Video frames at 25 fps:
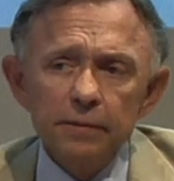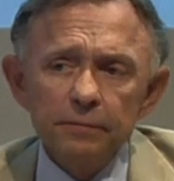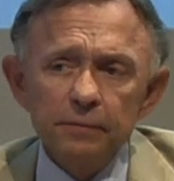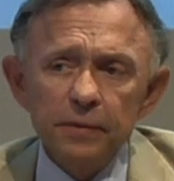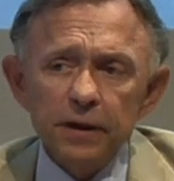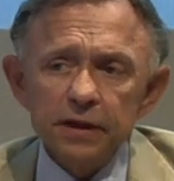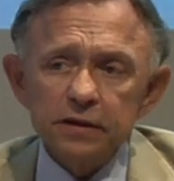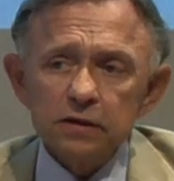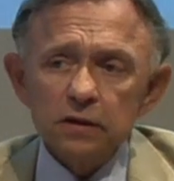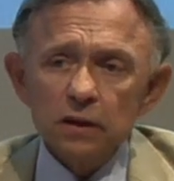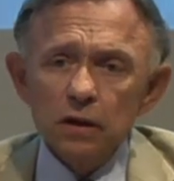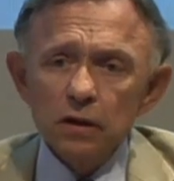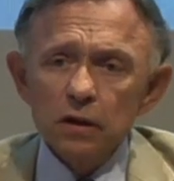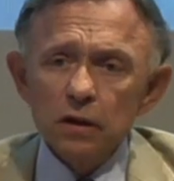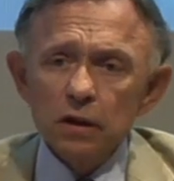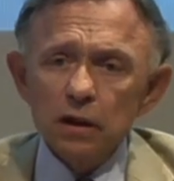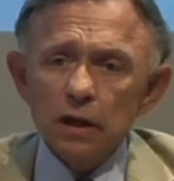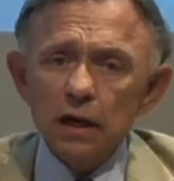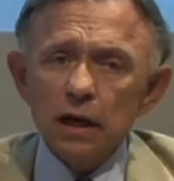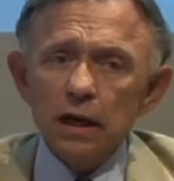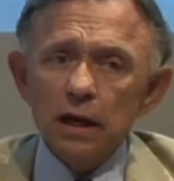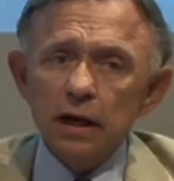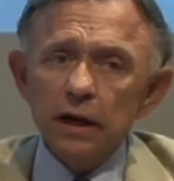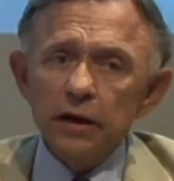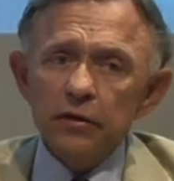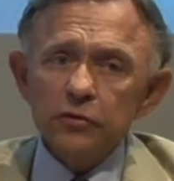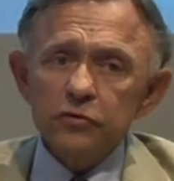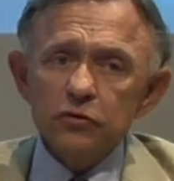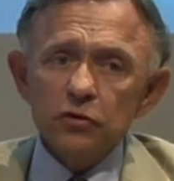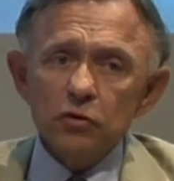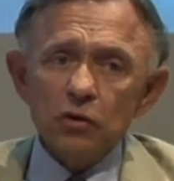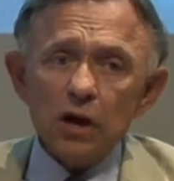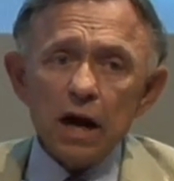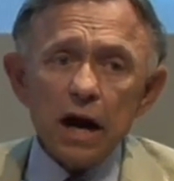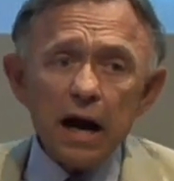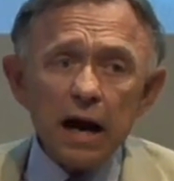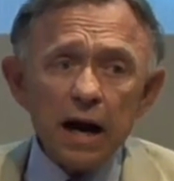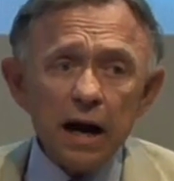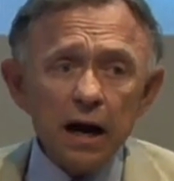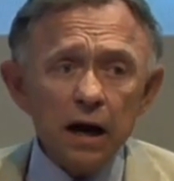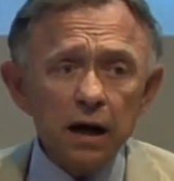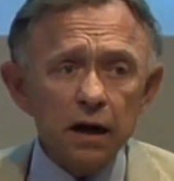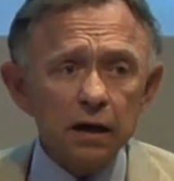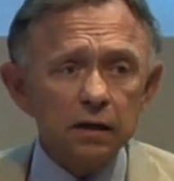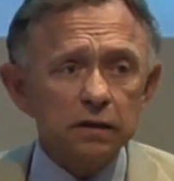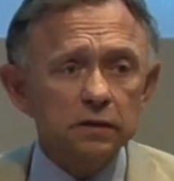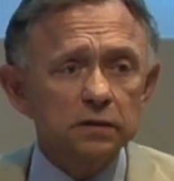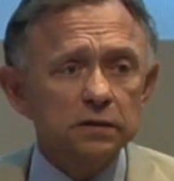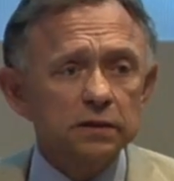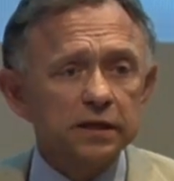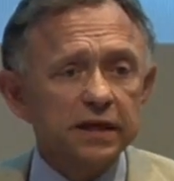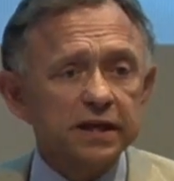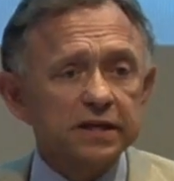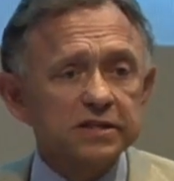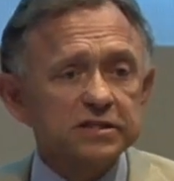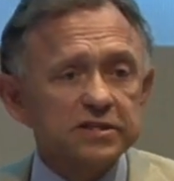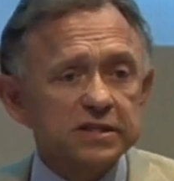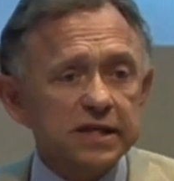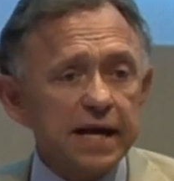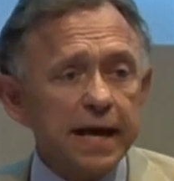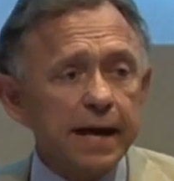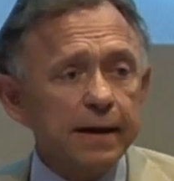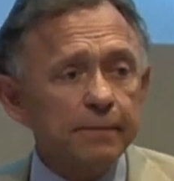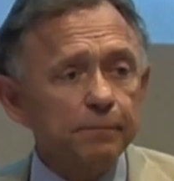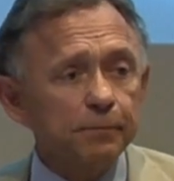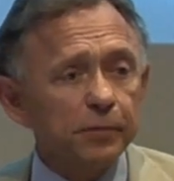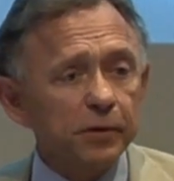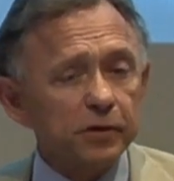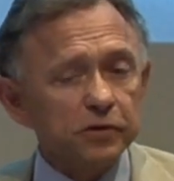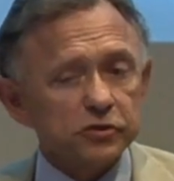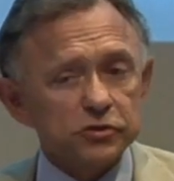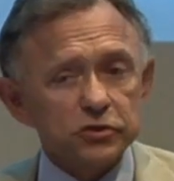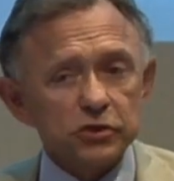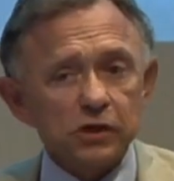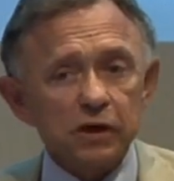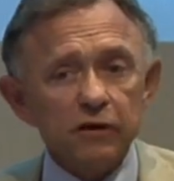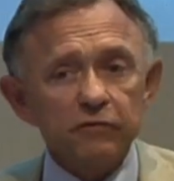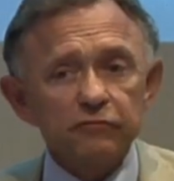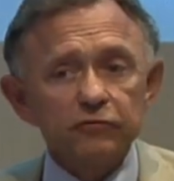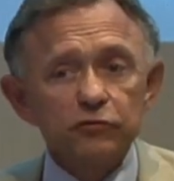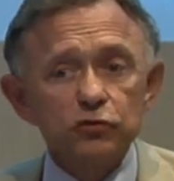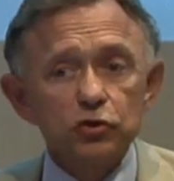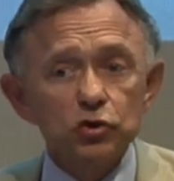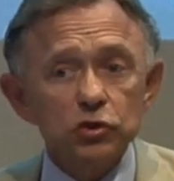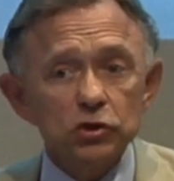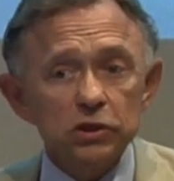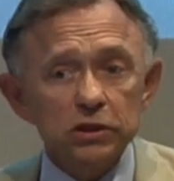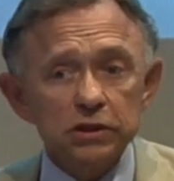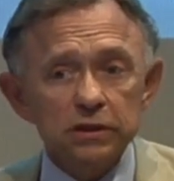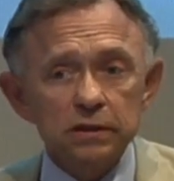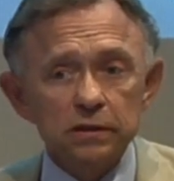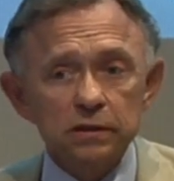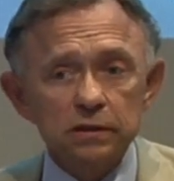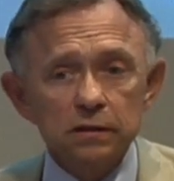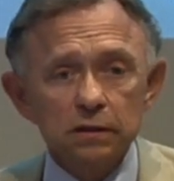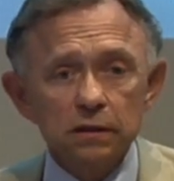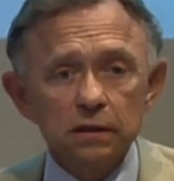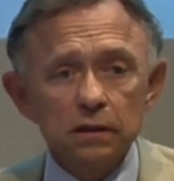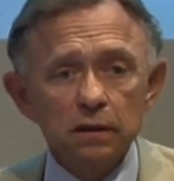but uh, there are examples of good,